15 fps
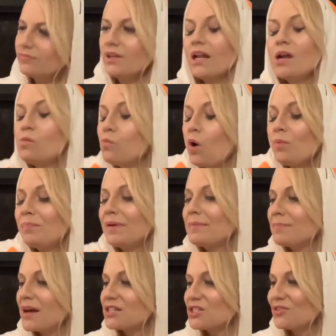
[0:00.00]
It won't be
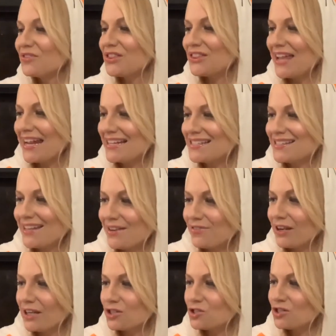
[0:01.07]
much of a
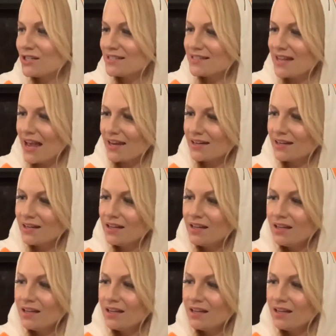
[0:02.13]
Thanksgiving, she said.